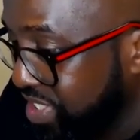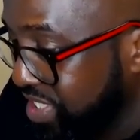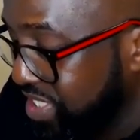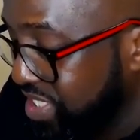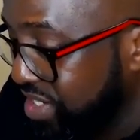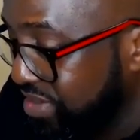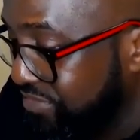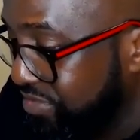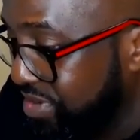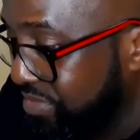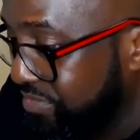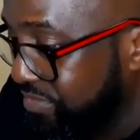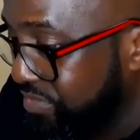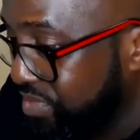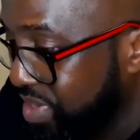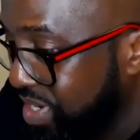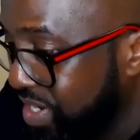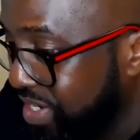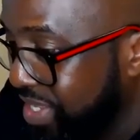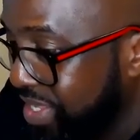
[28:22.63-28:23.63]
and stuff up
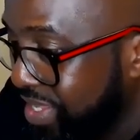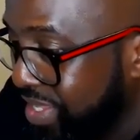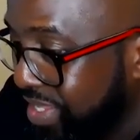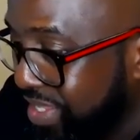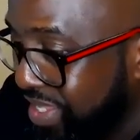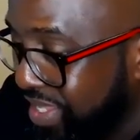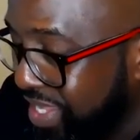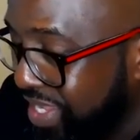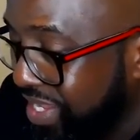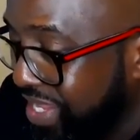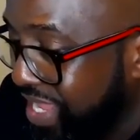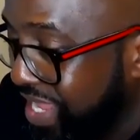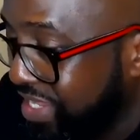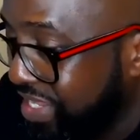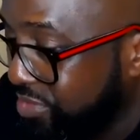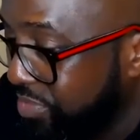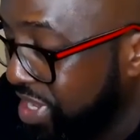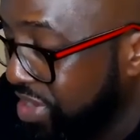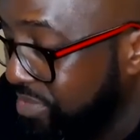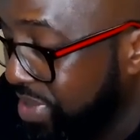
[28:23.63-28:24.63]
front, and I had
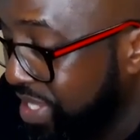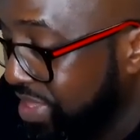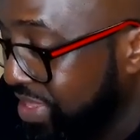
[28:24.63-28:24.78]
to pay my